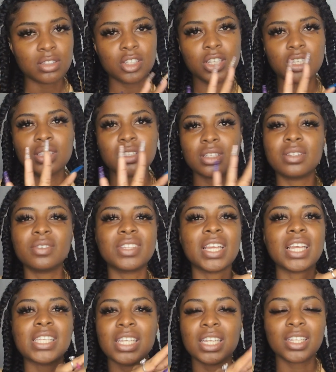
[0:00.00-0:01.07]
just leave it
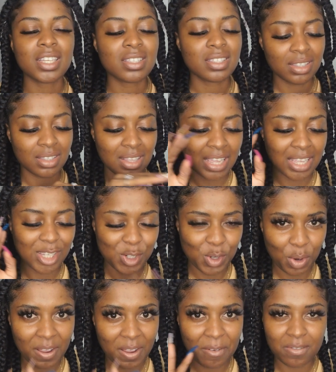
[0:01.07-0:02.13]
as that. Just
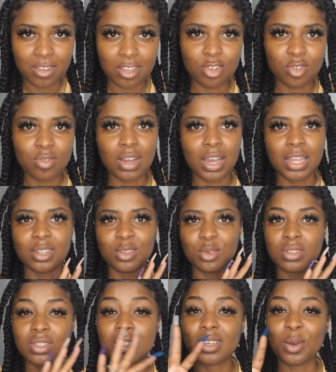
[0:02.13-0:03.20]
enjoy the video and
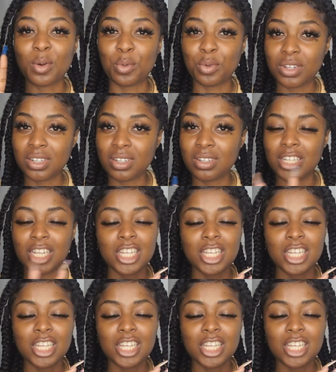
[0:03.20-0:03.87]
don't say a word.